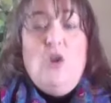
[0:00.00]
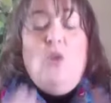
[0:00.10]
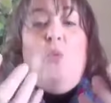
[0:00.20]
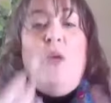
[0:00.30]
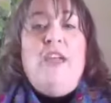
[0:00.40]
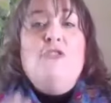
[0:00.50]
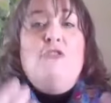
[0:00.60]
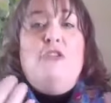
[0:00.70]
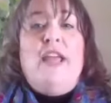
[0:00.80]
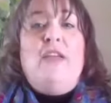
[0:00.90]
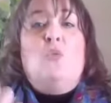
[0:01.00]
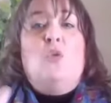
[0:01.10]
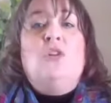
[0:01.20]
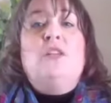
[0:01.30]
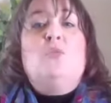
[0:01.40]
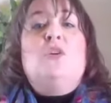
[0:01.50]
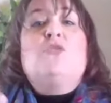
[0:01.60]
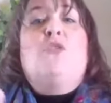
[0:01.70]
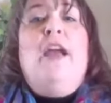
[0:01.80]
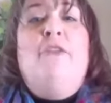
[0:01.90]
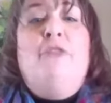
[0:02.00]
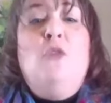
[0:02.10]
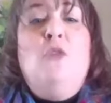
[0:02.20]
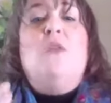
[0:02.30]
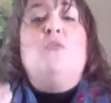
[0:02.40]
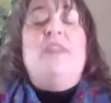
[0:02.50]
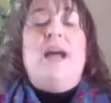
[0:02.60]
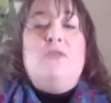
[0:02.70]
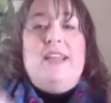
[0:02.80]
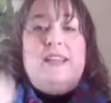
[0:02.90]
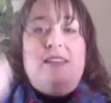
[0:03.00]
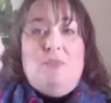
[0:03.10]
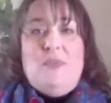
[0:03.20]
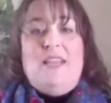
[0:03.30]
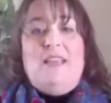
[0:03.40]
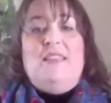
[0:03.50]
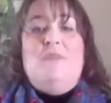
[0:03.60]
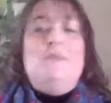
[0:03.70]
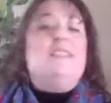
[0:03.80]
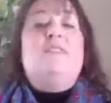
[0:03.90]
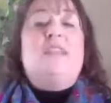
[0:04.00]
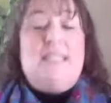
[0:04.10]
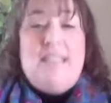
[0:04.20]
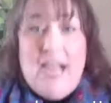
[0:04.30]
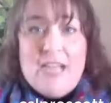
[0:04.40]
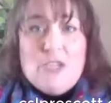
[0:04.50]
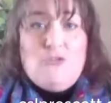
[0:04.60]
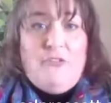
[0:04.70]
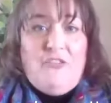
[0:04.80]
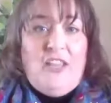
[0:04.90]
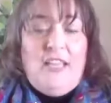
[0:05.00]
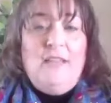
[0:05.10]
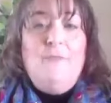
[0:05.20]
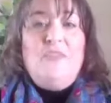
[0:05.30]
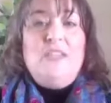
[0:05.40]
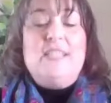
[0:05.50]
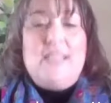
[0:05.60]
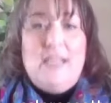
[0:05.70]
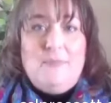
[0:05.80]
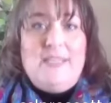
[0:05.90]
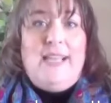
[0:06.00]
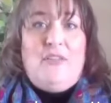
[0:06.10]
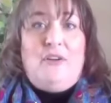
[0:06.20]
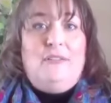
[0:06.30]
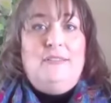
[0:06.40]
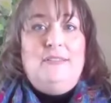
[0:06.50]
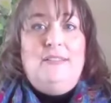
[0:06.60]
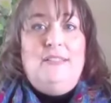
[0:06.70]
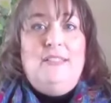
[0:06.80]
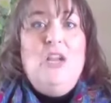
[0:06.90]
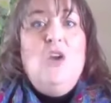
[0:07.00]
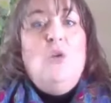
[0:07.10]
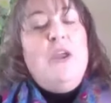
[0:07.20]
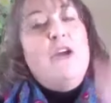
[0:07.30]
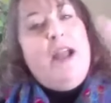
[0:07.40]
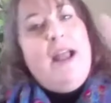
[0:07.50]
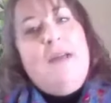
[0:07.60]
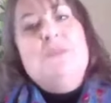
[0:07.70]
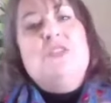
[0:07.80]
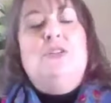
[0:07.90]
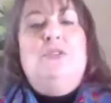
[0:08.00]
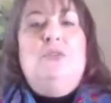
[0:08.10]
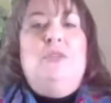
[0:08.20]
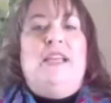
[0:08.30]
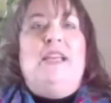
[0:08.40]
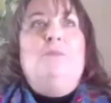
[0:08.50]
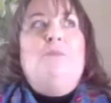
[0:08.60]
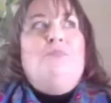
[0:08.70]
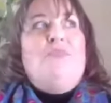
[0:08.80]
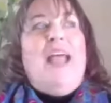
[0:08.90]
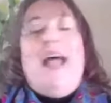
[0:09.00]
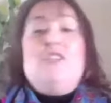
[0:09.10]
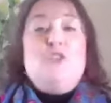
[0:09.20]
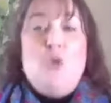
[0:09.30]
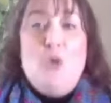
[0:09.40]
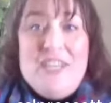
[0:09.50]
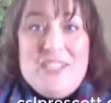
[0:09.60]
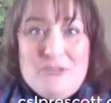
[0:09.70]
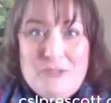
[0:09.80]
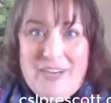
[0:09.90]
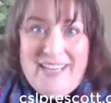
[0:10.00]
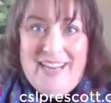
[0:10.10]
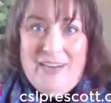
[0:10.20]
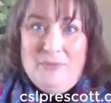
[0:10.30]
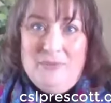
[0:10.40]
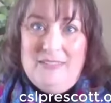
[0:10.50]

We can create a world that works for everyone without needing to be in the midst of a catastrophe to come together. We are absolutely at choice right now.